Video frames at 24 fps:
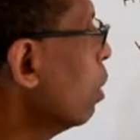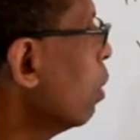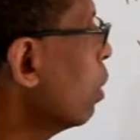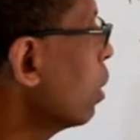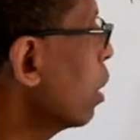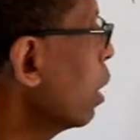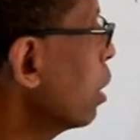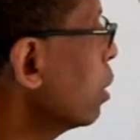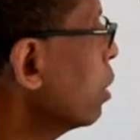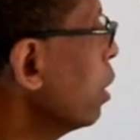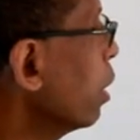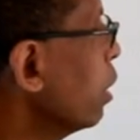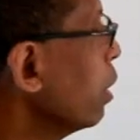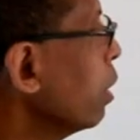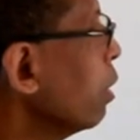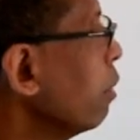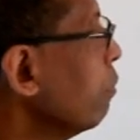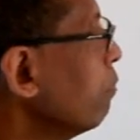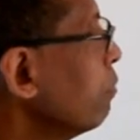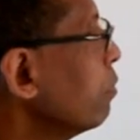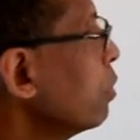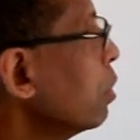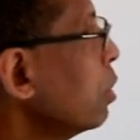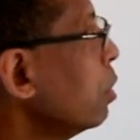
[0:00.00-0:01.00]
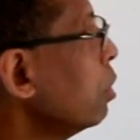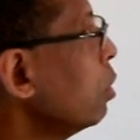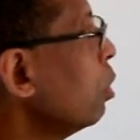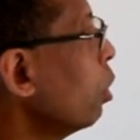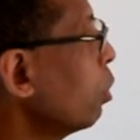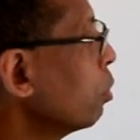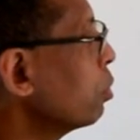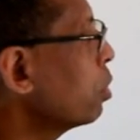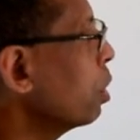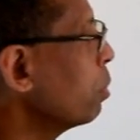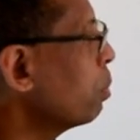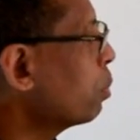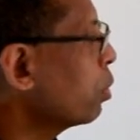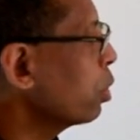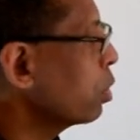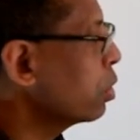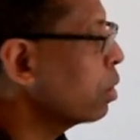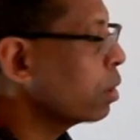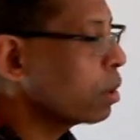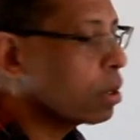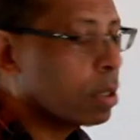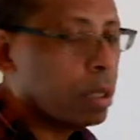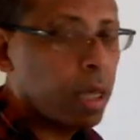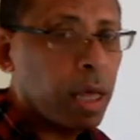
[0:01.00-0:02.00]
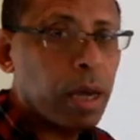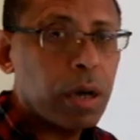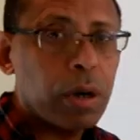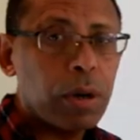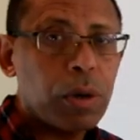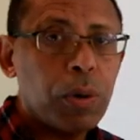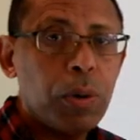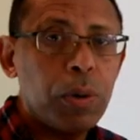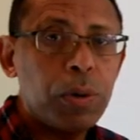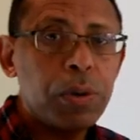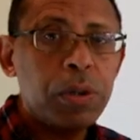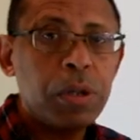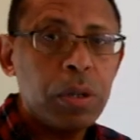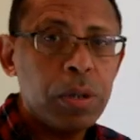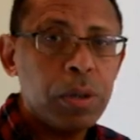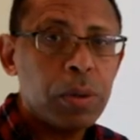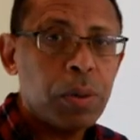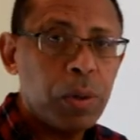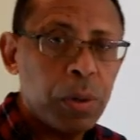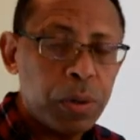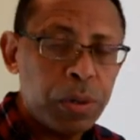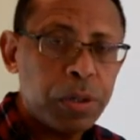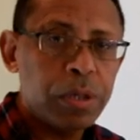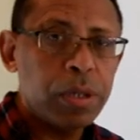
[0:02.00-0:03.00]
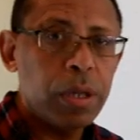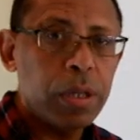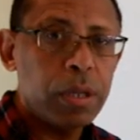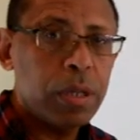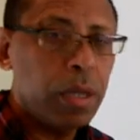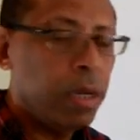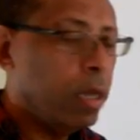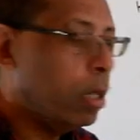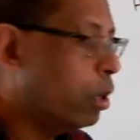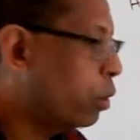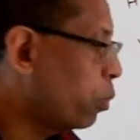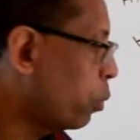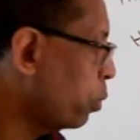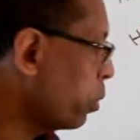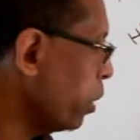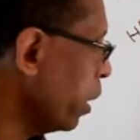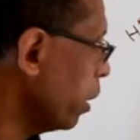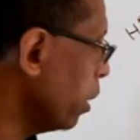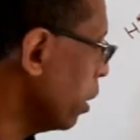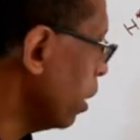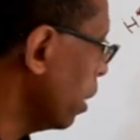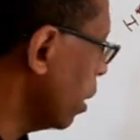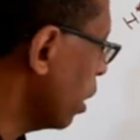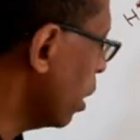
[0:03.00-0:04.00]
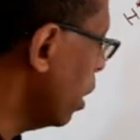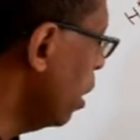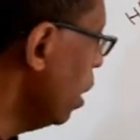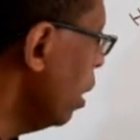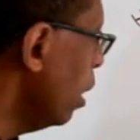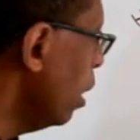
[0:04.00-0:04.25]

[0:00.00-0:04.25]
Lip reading: or at any even low temperature, they are constantly rotating.